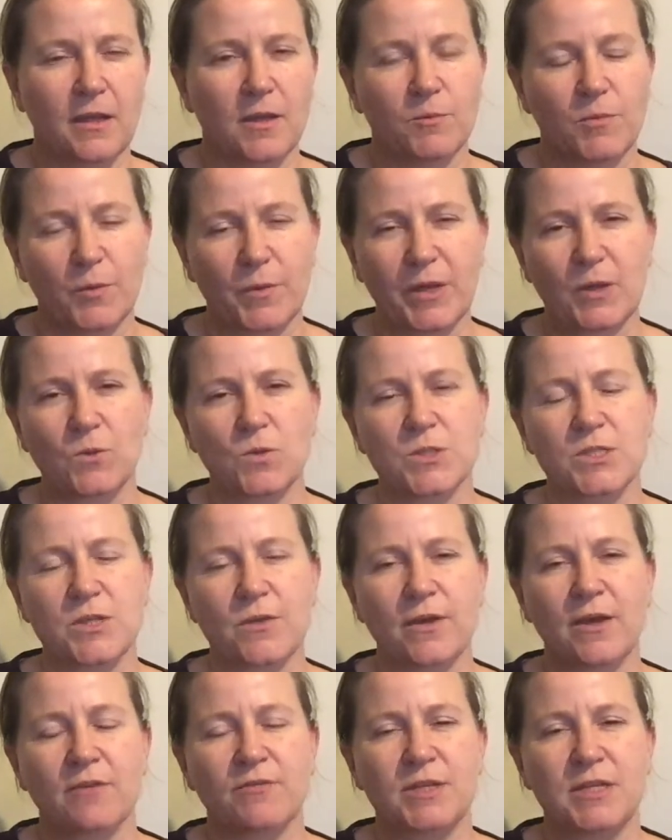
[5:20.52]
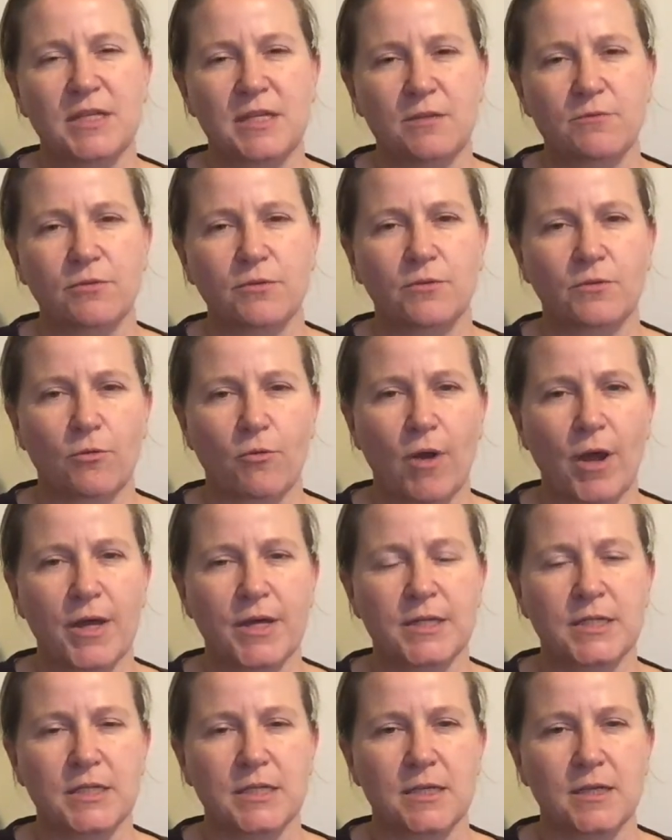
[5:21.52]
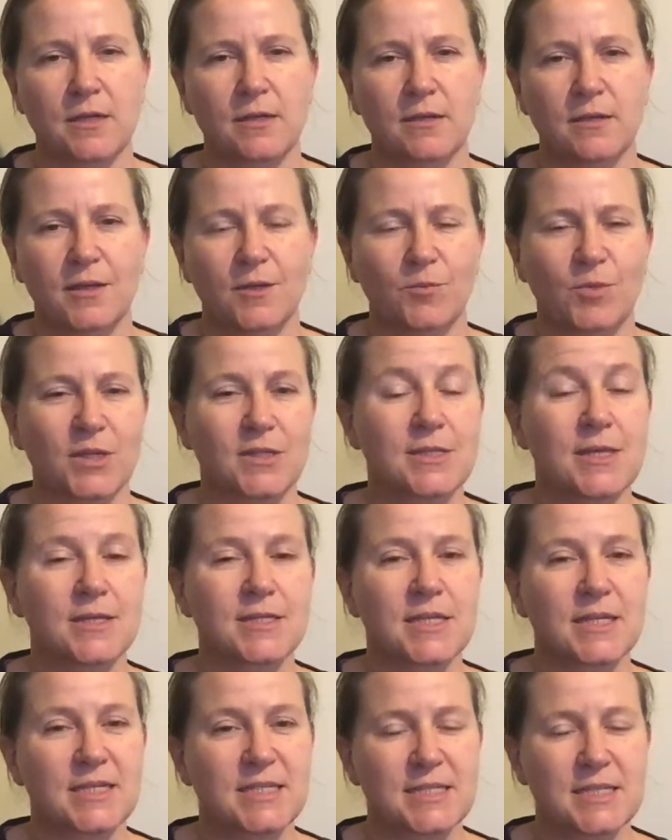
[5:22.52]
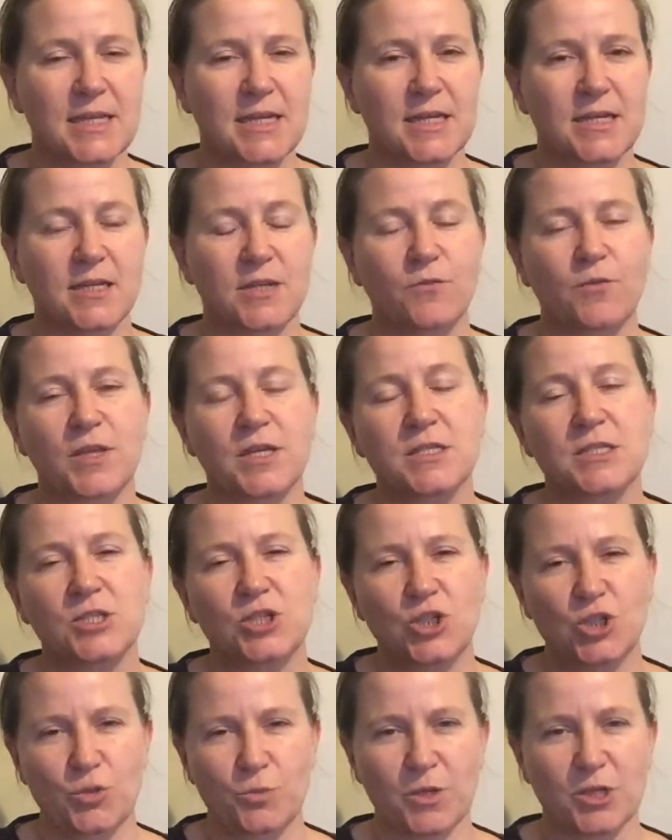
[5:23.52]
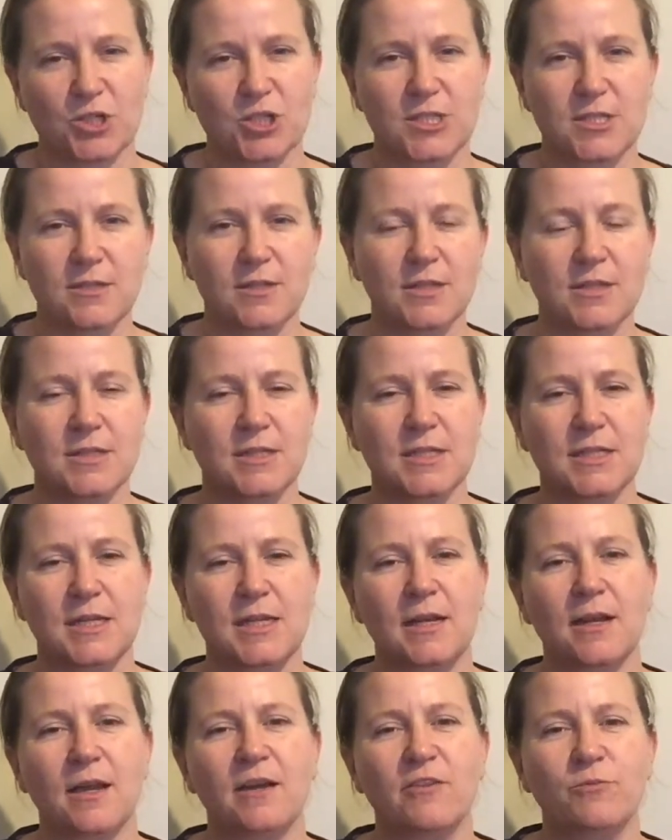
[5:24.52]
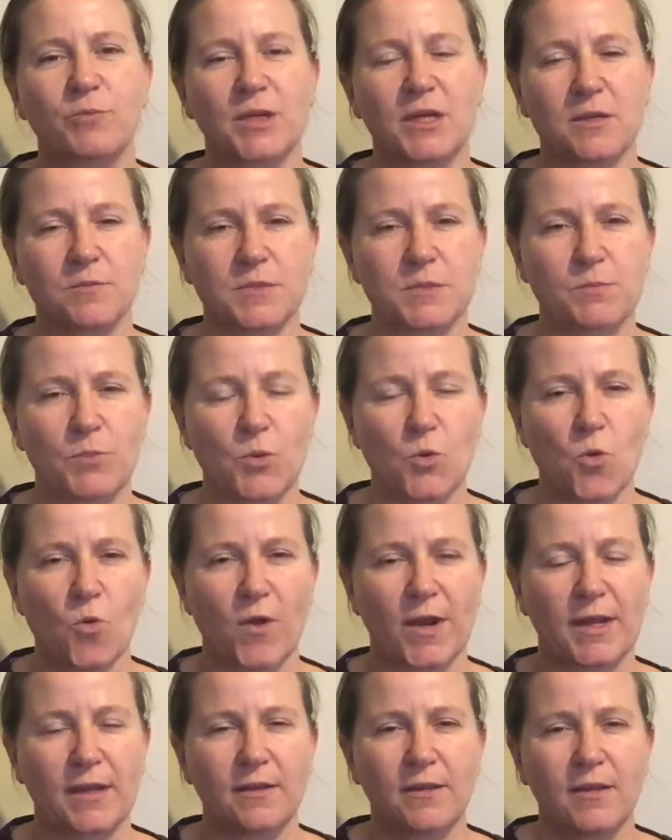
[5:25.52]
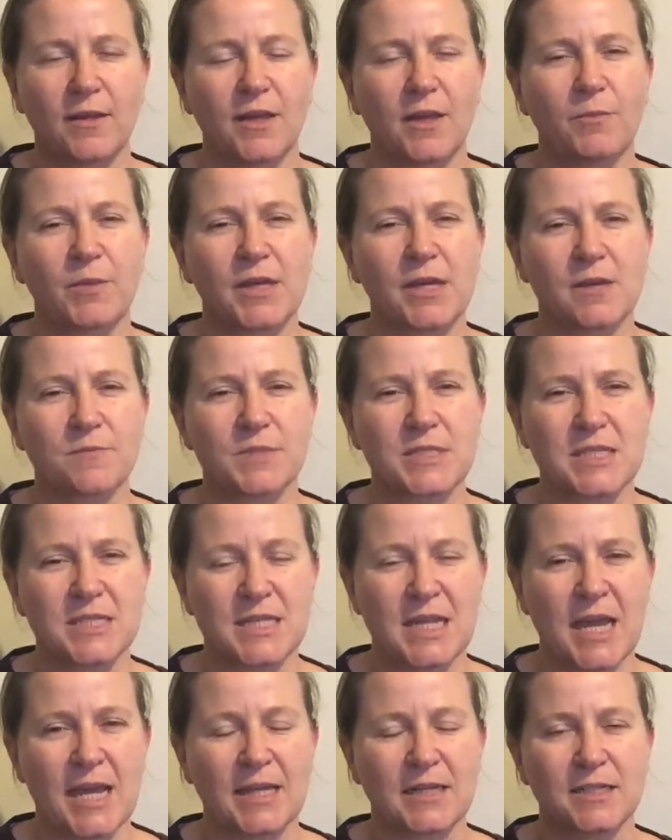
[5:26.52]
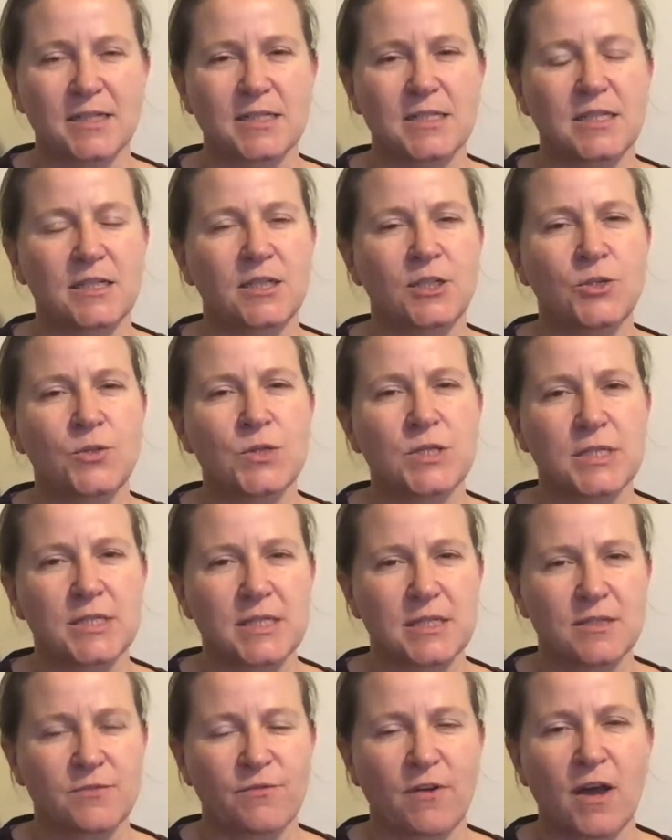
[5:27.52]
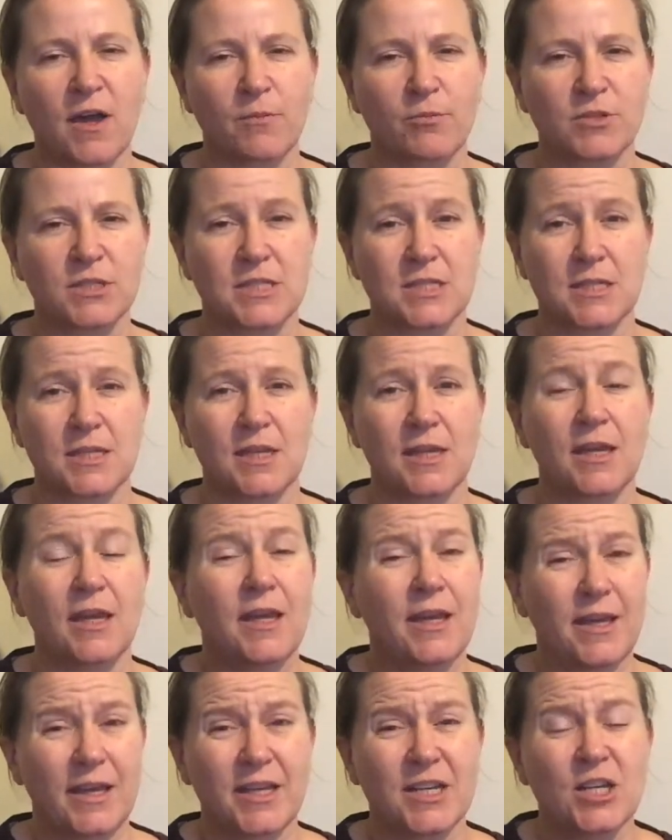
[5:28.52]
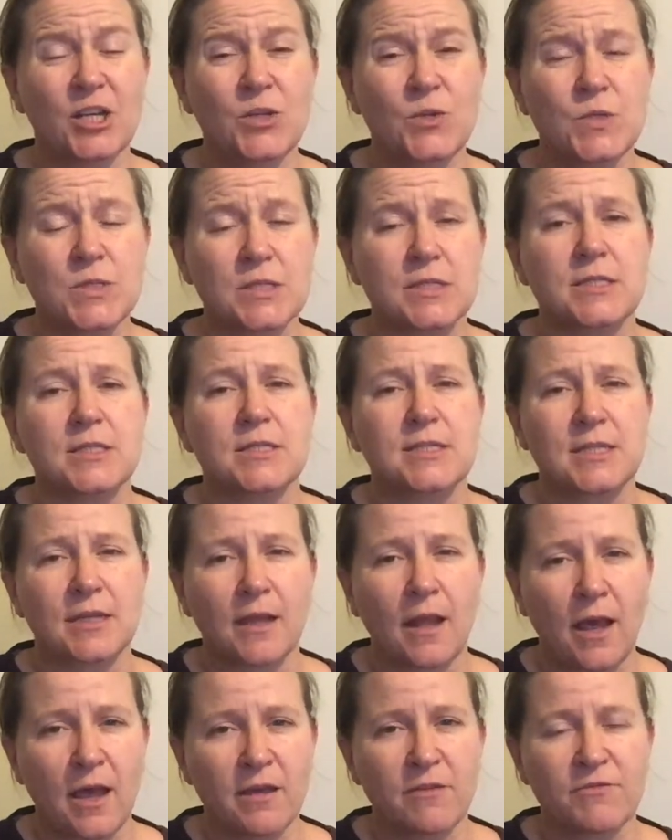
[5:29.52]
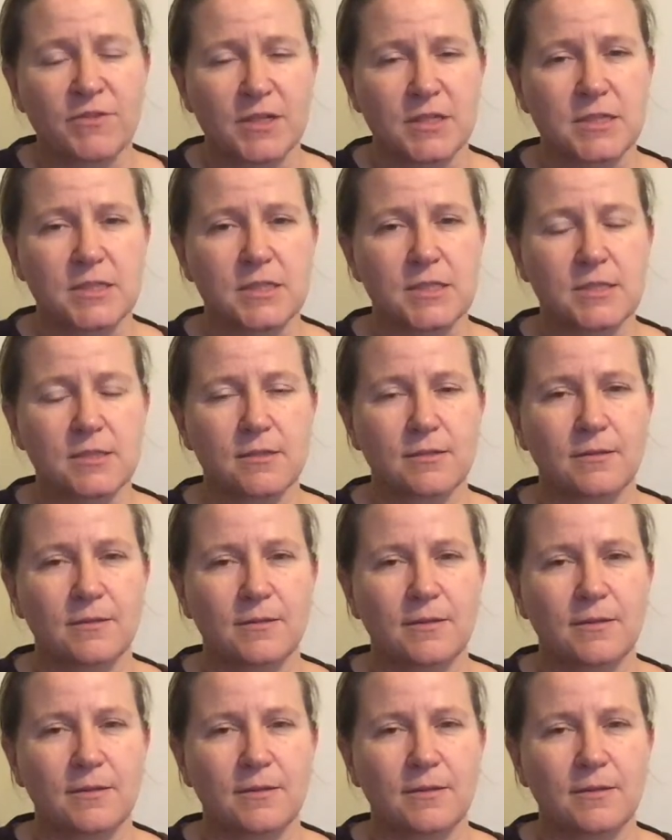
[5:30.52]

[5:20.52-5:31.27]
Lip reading: But we also have a need for variety, because as I said, if there's too much certainty, life becomes boring, it becomes stagnant, it loses its vibrancy, it loses its aliveness.